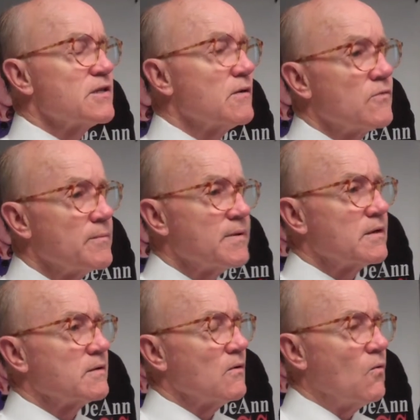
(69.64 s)
that we've
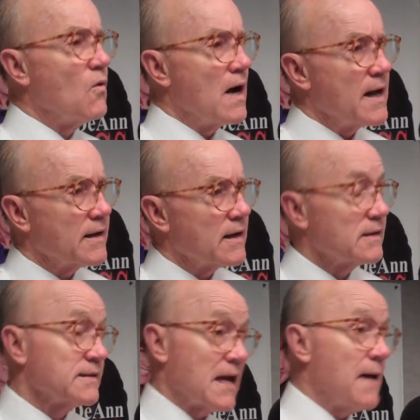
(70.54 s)
been whining, at
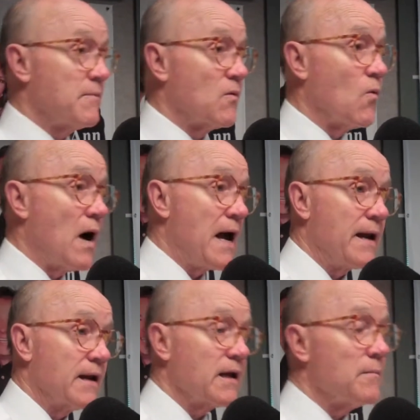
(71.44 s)
least I've been
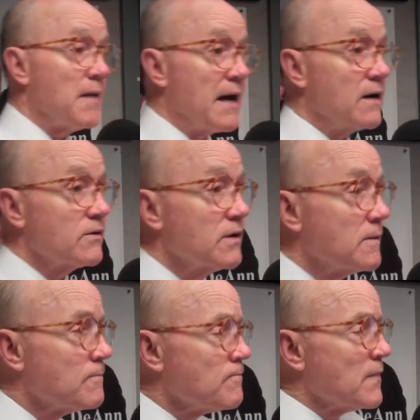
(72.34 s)
whining about,
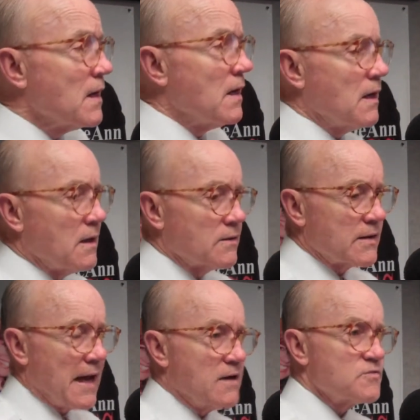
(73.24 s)

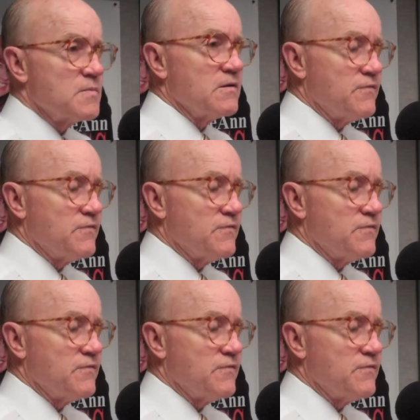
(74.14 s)
House Bill